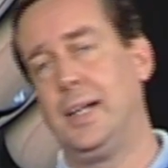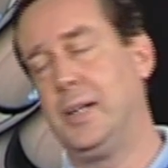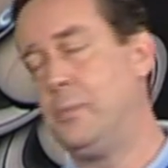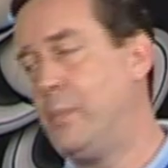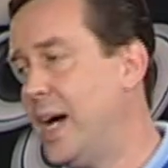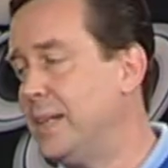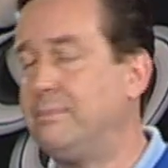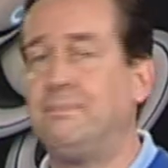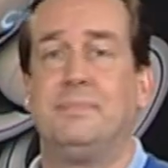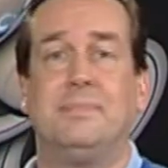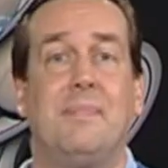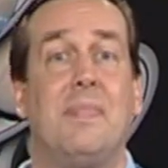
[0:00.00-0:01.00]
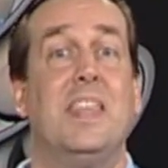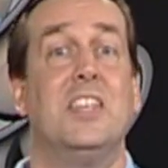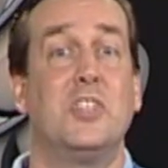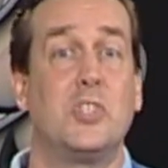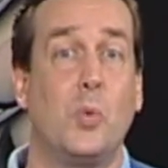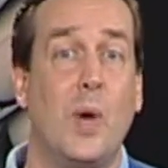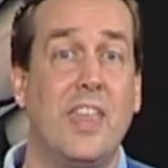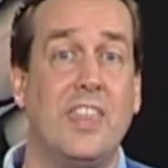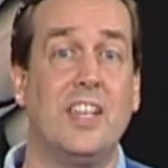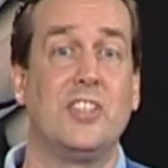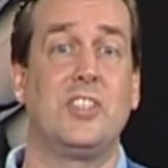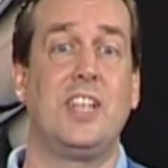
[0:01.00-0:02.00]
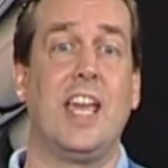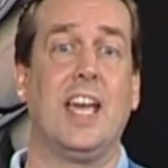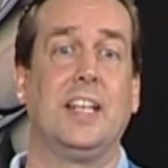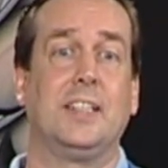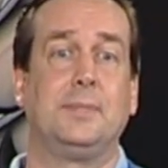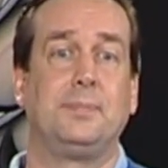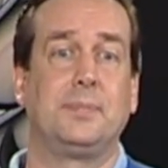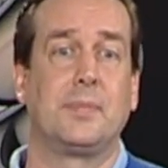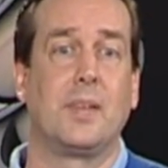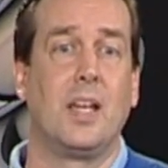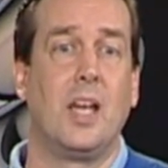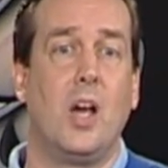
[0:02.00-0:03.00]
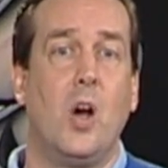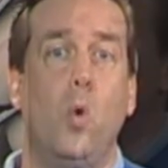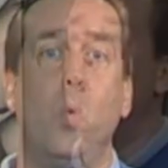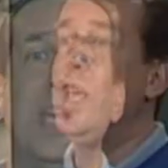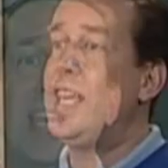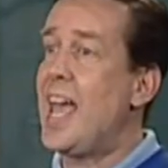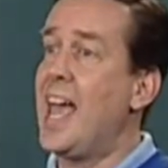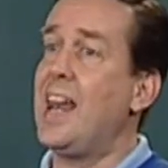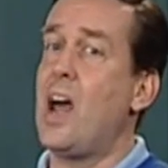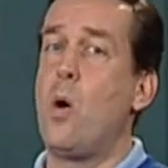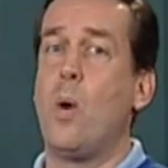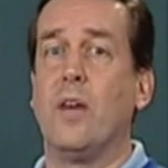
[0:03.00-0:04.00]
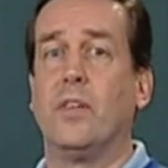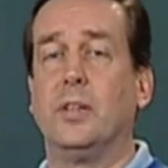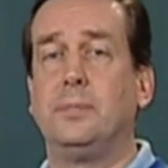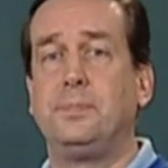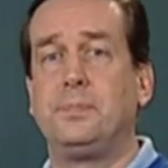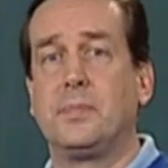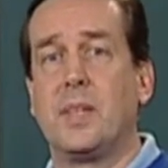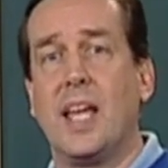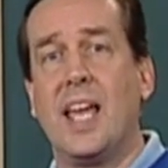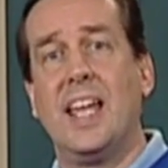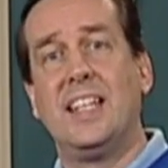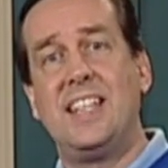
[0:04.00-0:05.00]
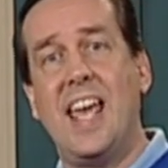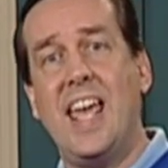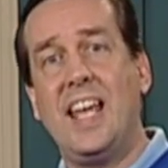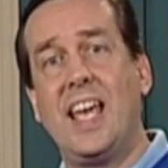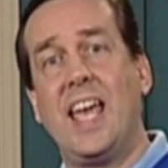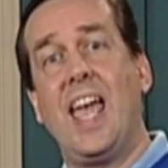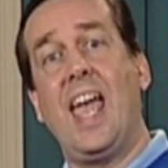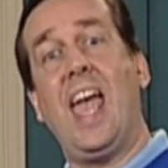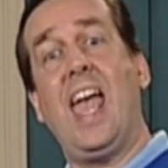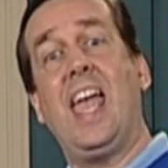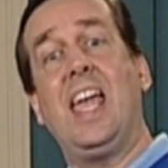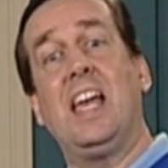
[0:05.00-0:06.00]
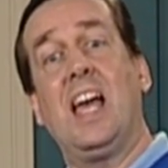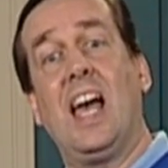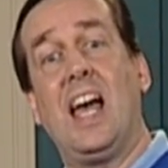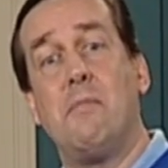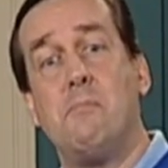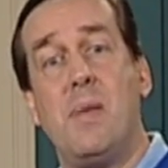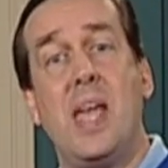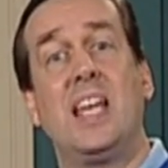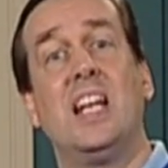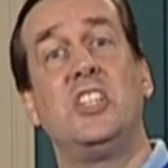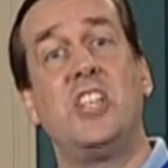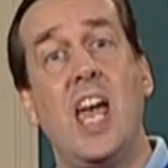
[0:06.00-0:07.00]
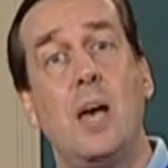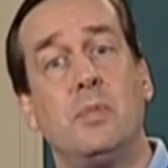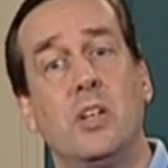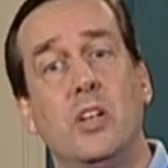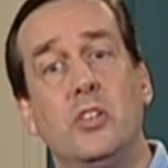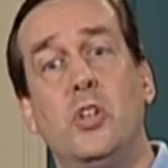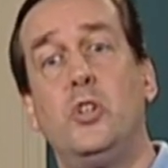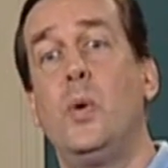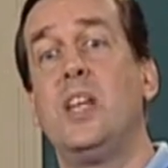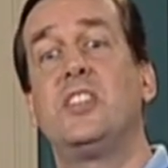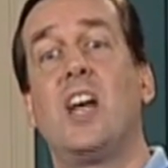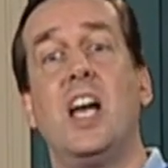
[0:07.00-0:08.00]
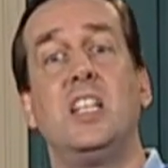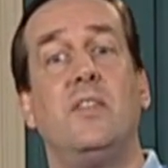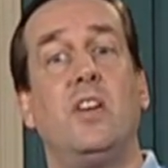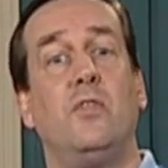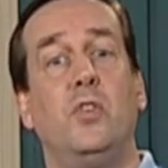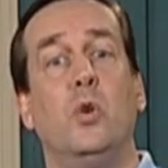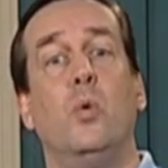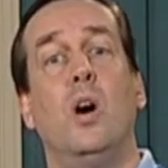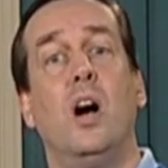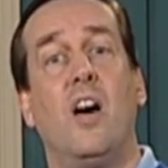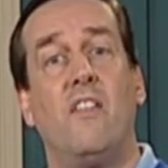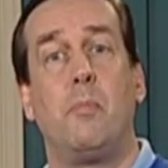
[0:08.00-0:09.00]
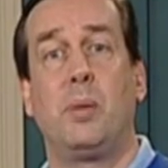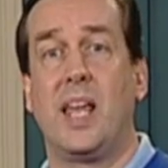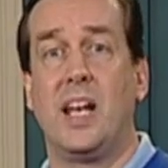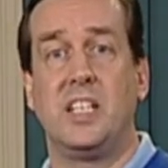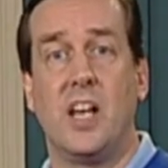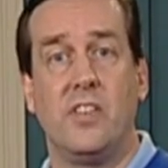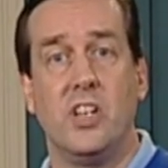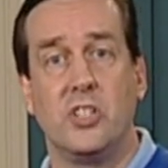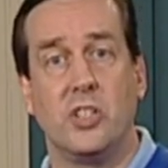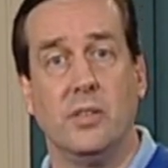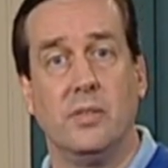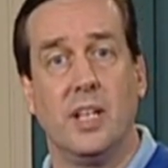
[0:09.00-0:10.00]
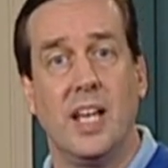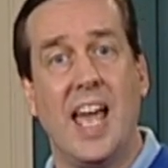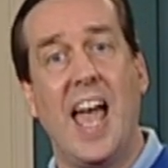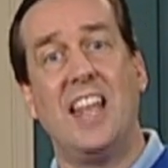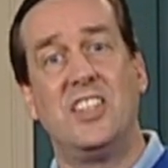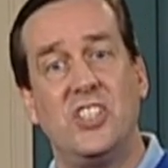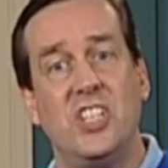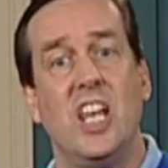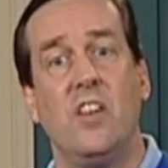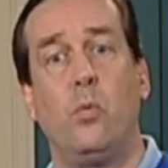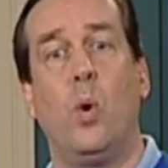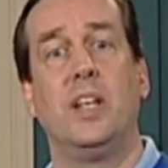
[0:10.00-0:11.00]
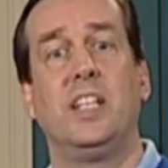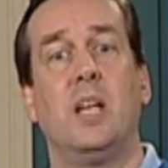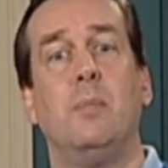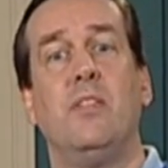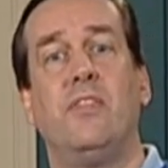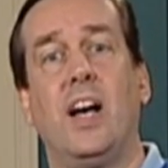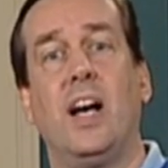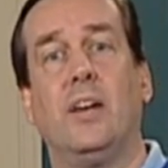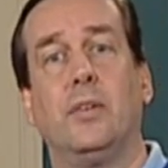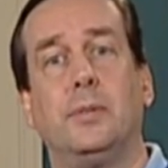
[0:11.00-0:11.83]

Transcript: But this is the way things stand. We can, however, make an attempt to do a scientific view of a planet definition and see if one can be found.